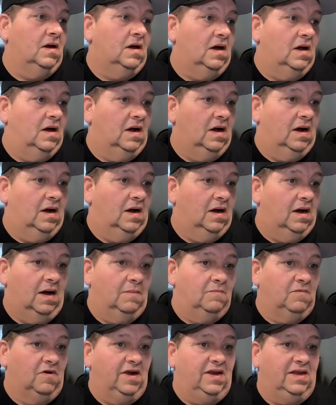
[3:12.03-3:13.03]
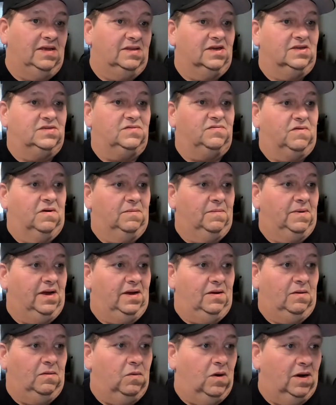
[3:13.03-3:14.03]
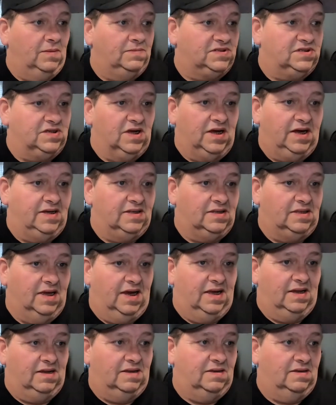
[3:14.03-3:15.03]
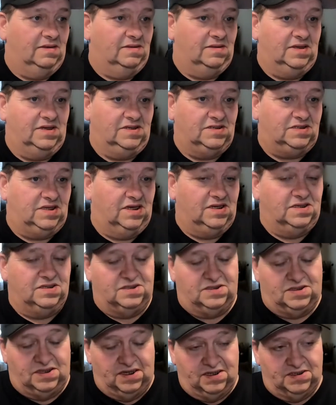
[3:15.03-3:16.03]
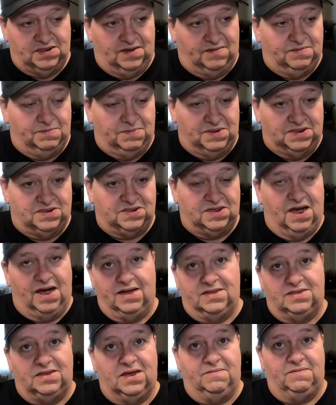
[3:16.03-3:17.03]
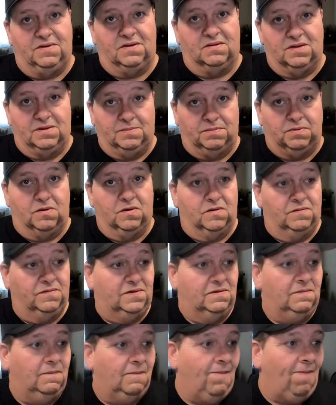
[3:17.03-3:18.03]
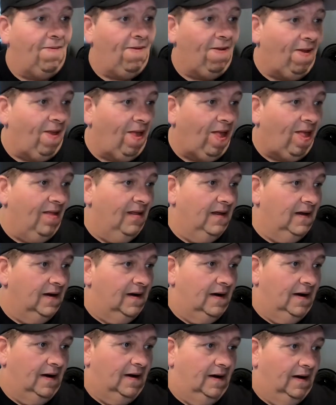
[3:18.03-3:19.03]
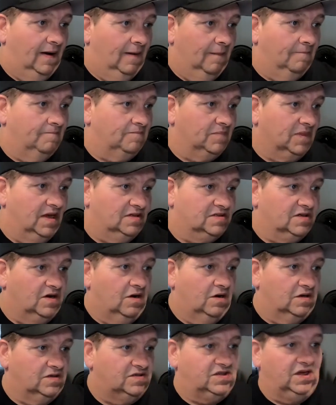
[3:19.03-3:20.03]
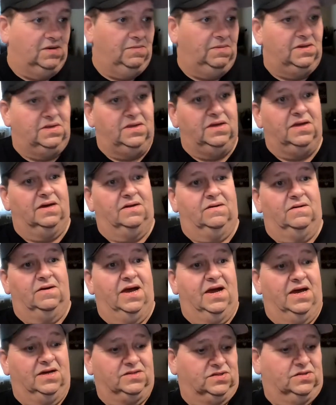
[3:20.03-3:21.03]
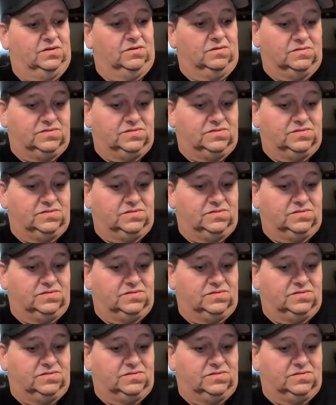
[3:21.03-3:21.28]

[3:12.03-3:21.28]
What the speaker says: I'm reading this from a website that these things have been scientifically proven. It's called CBD International.